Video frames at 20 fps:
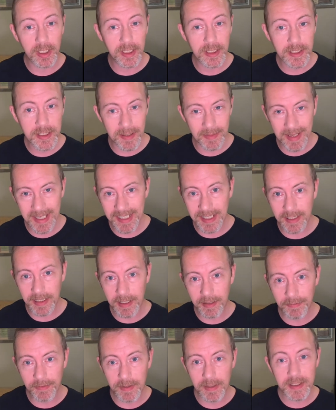to make it
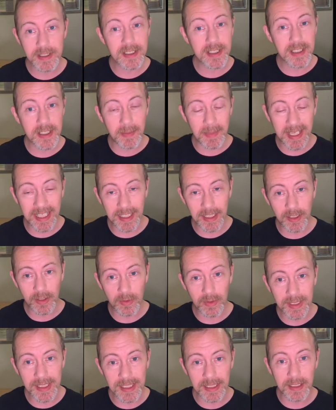different, to make it
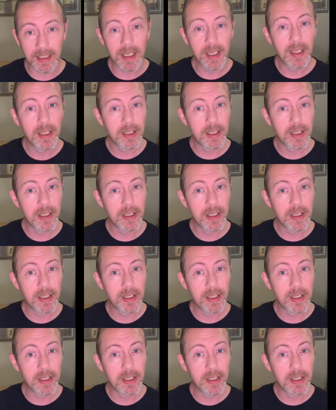unique,